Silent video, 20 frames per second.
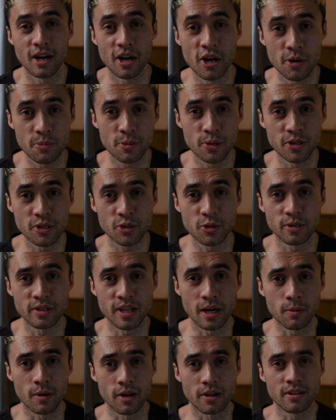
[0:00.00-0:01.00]
I hope you enjoyed
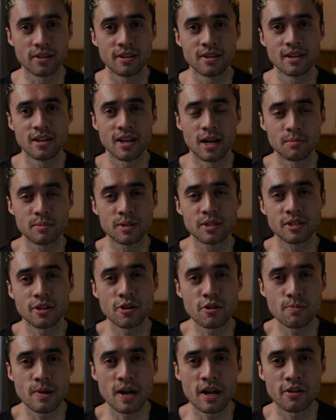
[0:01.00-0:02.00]
that one. I'm
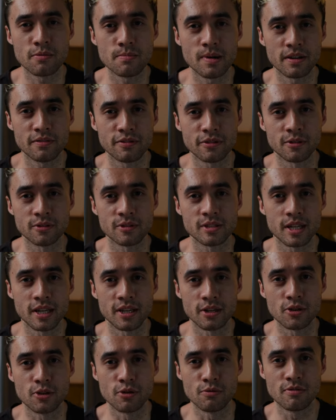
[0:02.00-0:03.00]
so proud of my
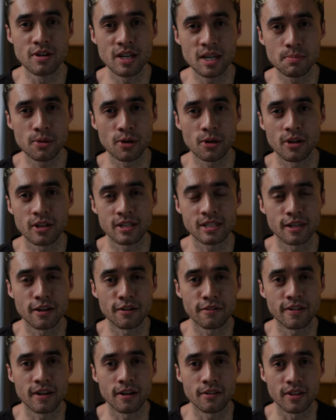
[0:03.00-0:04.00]
fiance who really put
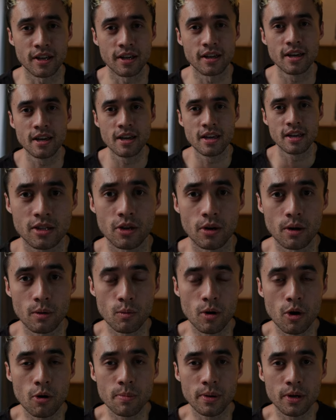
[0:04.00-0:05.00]
herself out there, going
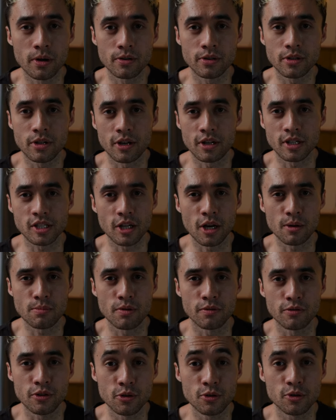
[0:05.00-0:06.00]
well beyond her scope
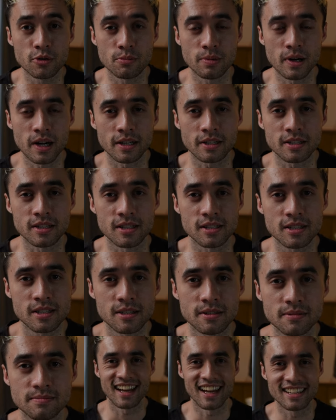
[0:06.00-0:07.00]
of usual
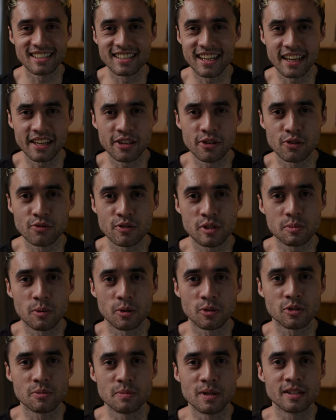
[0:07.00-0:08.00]
practice and taking on
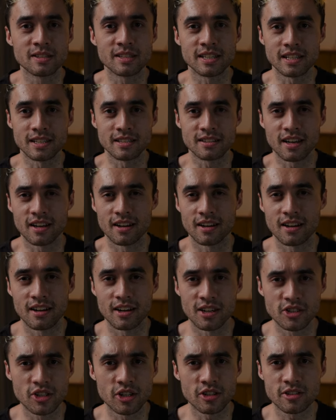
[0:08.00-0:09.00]
responsibilities that
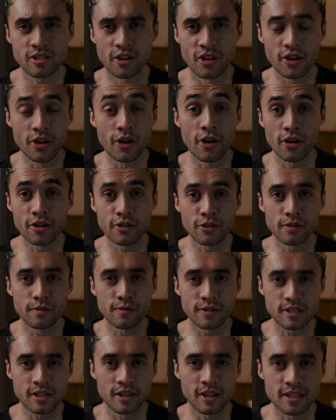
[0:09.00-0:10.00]
are just unheard of
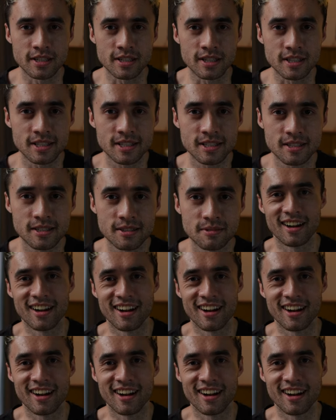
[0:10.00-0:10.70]
for scientists.